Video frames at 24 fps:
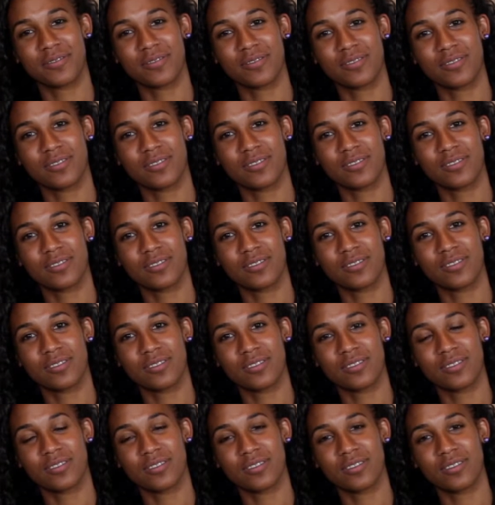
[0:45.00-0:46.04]

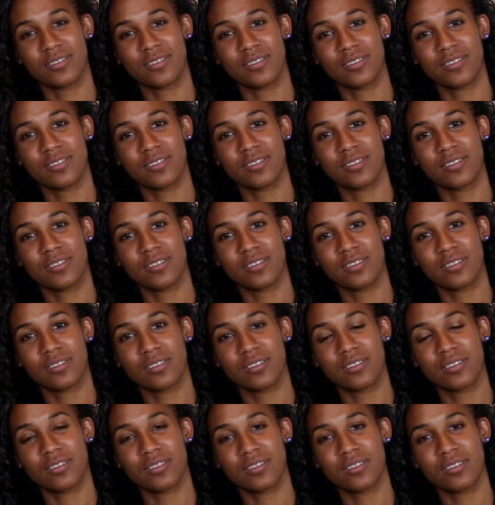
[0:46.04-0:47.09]

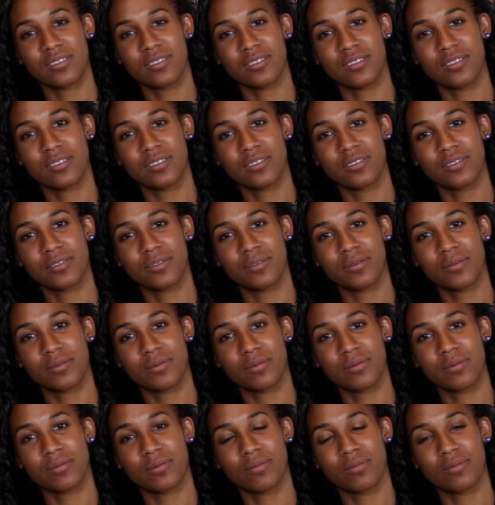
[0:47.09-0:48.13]

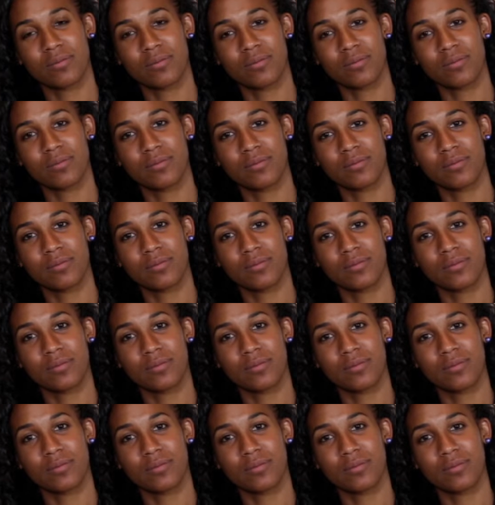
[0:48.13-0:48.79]
[no speech]